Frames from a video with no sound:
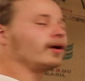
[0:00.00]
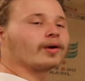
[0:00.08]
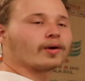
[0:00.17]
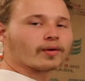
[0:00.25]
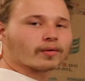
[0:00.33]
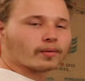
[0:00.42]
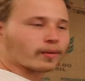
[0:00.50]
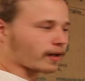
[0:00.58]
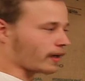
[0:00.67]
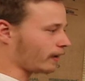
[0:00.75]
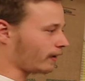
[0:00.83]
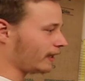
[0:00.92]

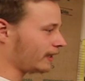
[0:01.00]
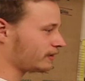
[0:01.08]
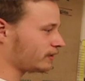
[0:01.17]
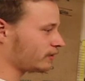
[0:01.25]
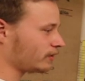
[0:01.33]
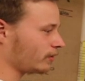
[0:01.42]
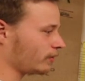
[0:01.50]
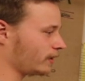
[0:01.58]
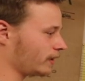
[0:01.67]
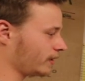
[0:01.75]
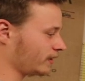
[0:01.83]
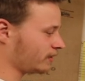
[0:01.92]
nowhere. That's so
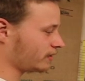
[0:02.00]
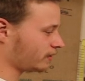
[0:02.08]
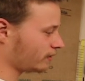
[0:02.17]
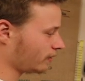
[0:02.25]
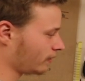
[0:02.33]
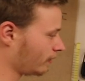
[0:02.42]
nice.